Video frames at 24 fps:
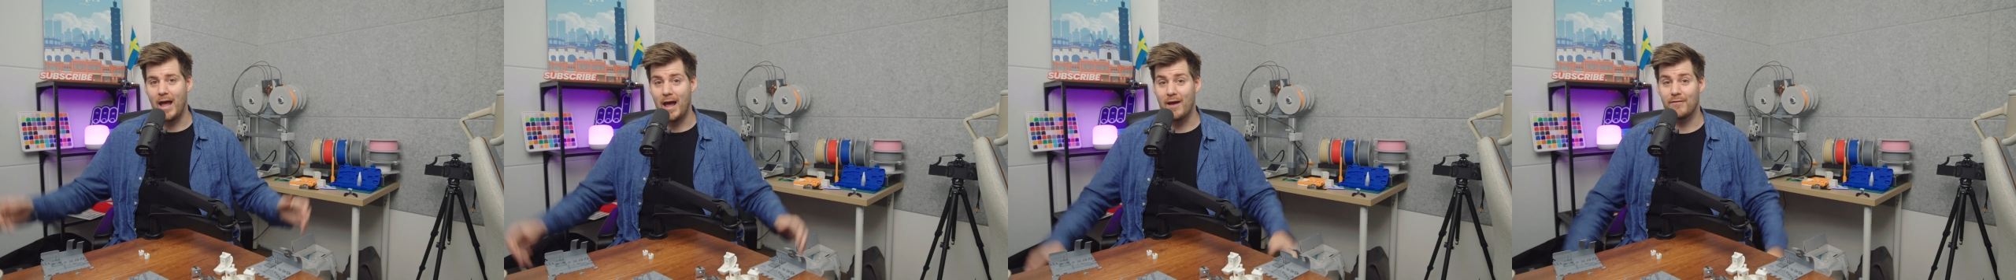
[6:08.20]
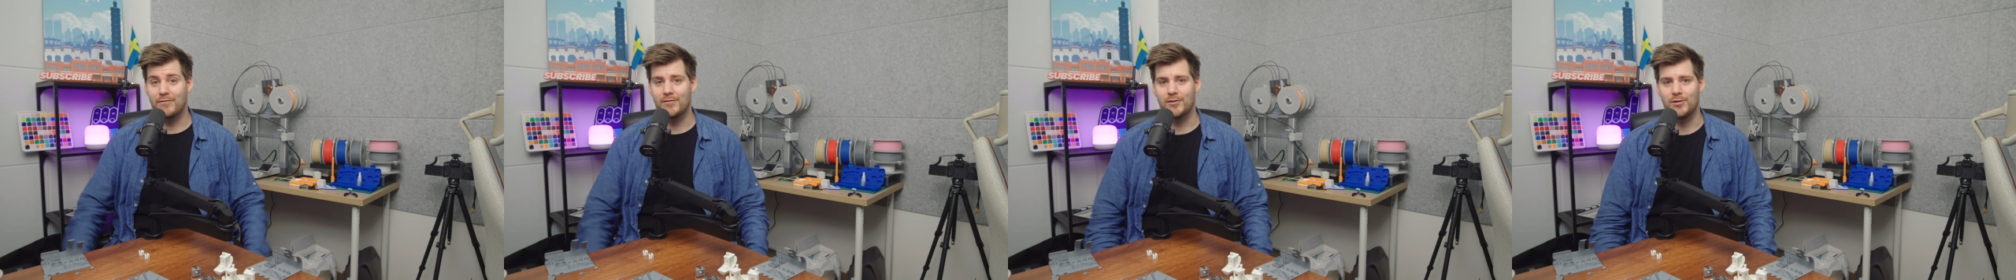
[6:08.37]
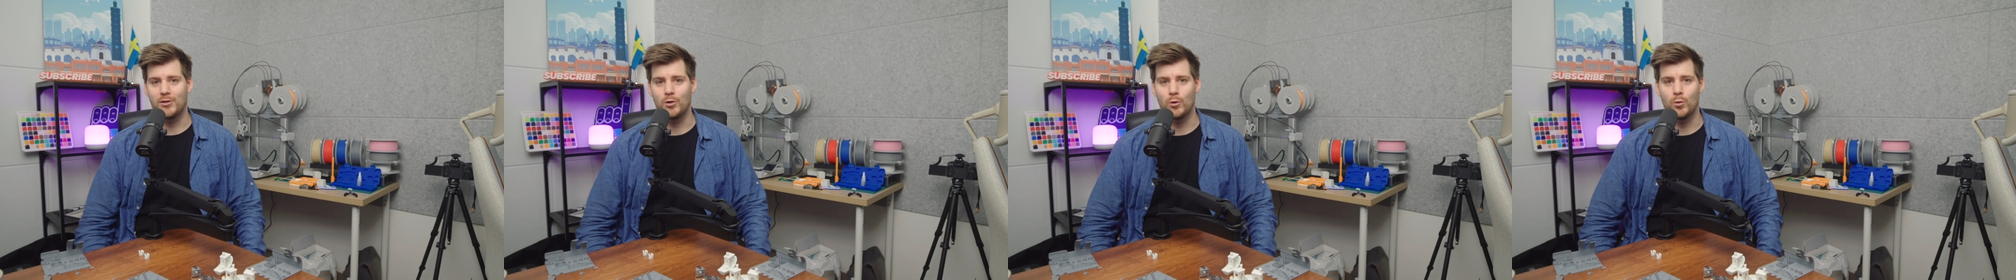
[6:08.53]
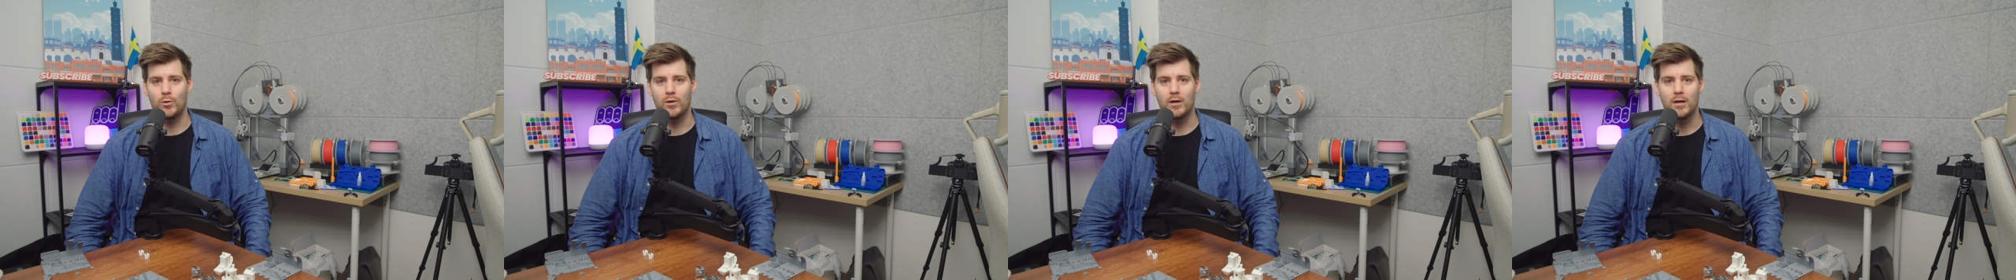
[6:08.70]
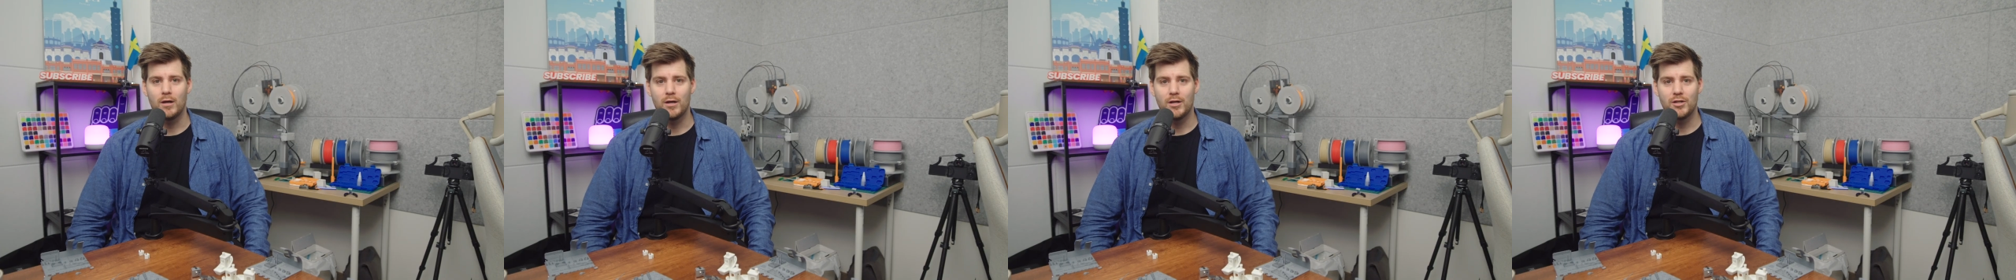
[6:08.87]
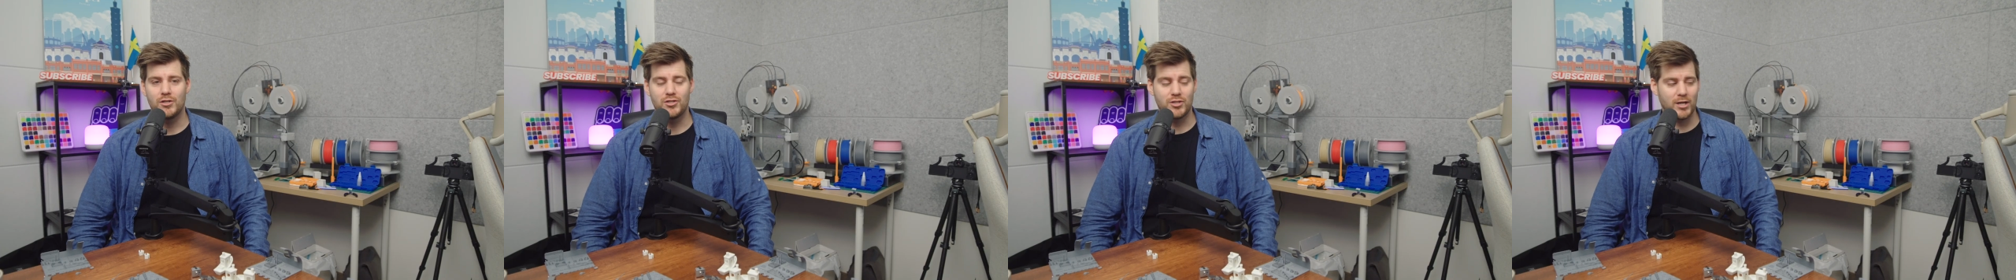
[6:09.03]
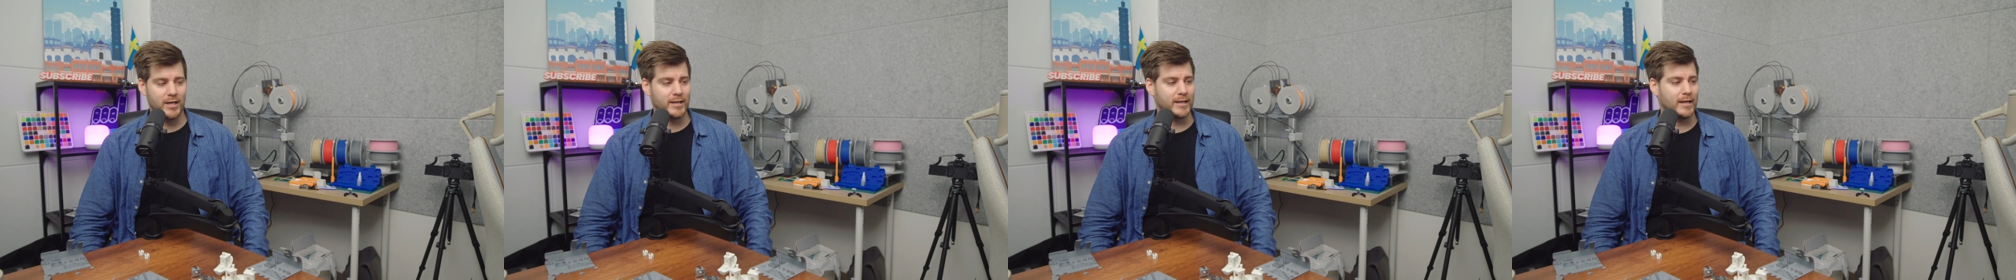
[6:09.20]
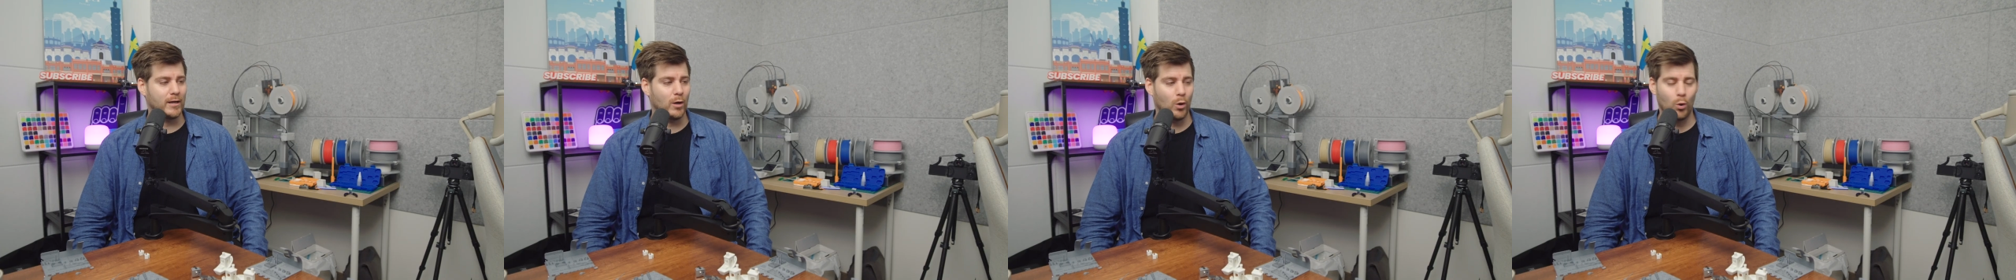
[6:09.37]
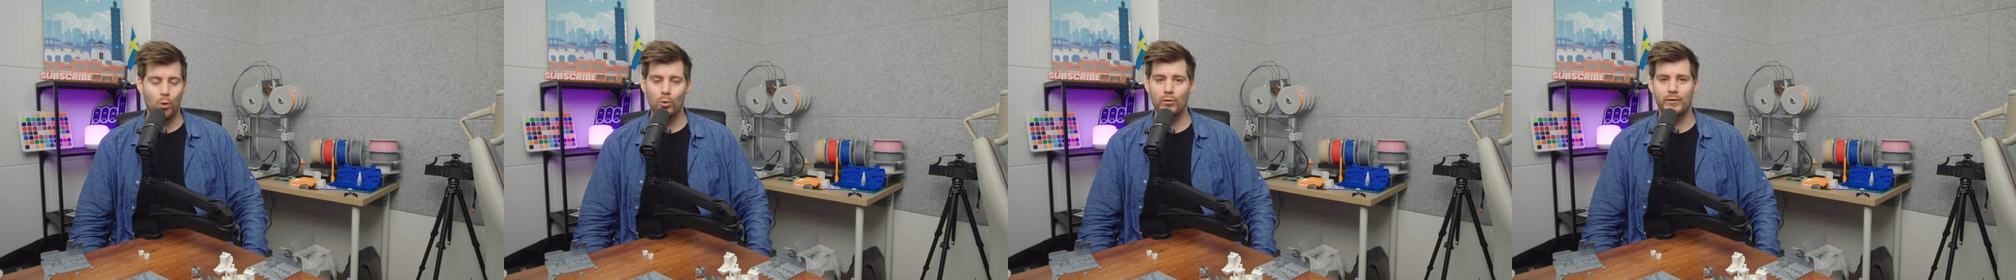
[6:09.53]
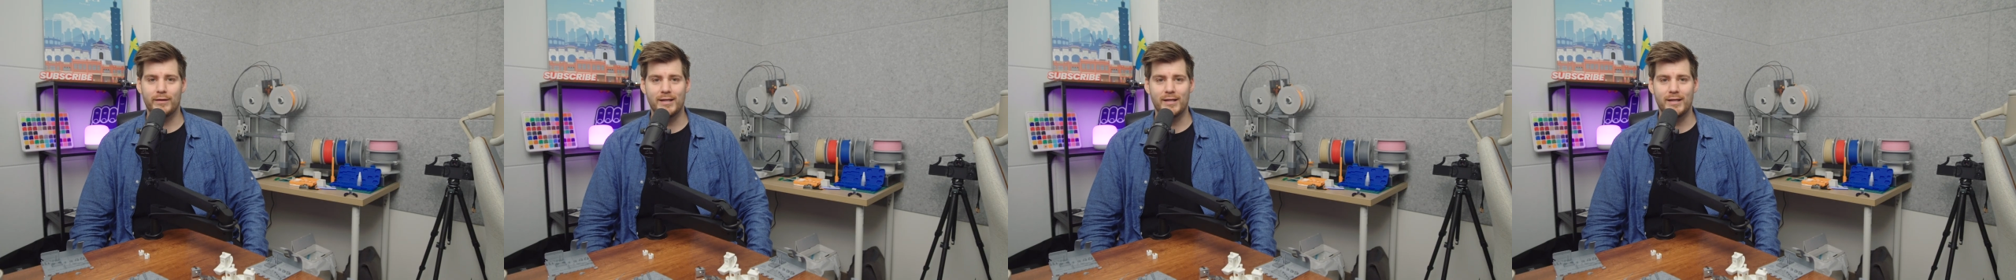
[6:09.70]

afternoon checking all